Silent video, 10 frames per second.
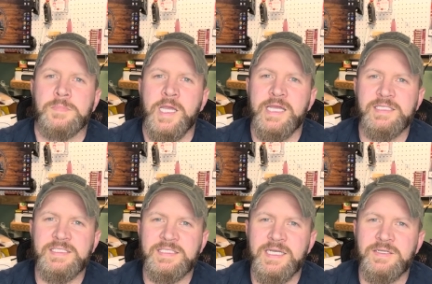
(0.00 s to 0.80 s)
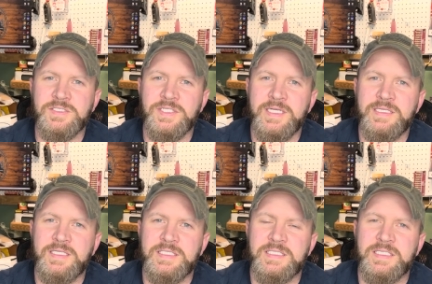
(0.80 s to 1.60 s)
Hi, this is Talon Jane.
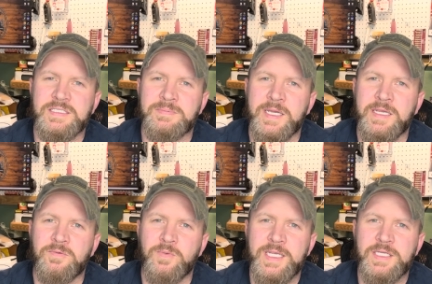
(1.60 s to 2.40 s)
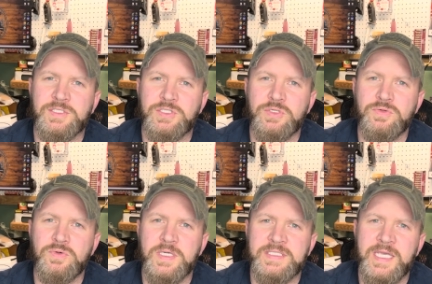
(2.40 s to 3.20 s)
This is my week
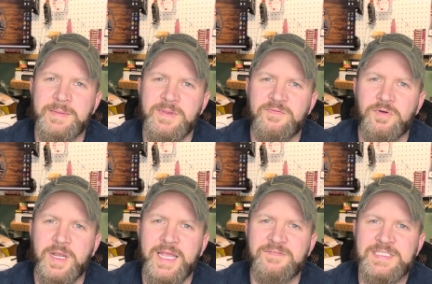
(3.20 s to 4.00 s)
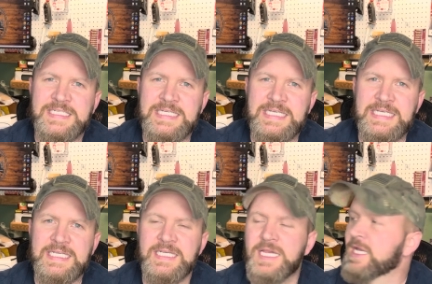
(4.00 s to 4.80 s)
two assignment for FTE